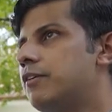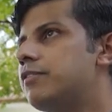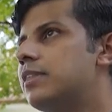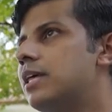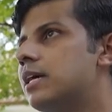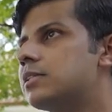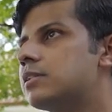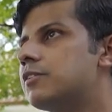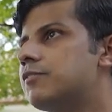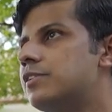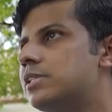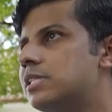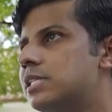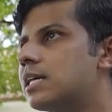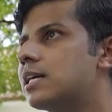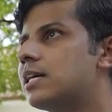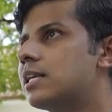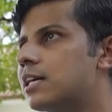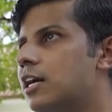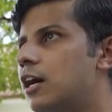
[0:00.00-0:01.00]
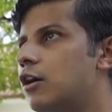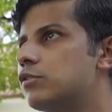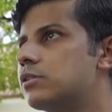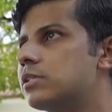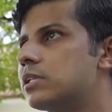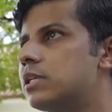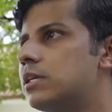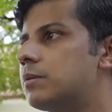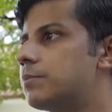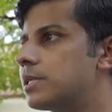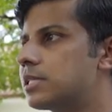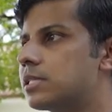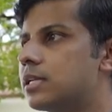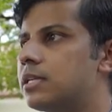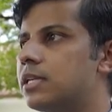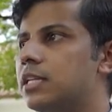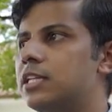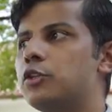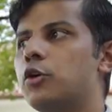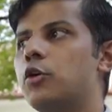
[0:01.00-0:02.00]
if there's a physical counselor
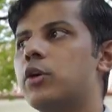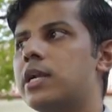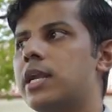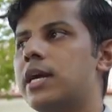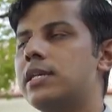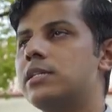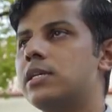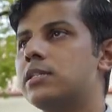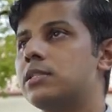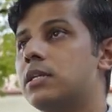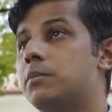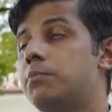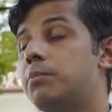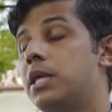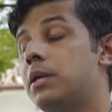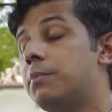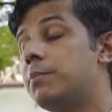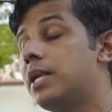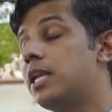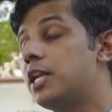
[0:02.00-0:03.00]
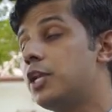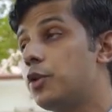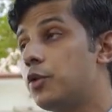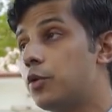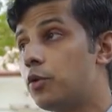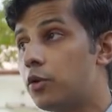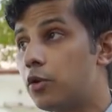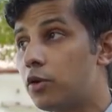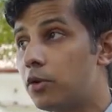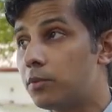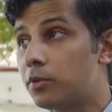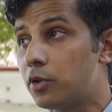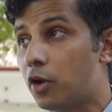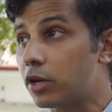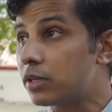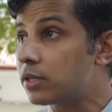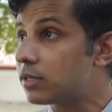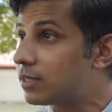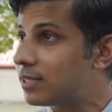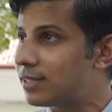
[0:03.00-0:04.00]
present in the organization people know
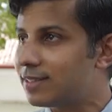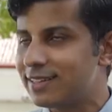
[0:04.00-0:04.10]
not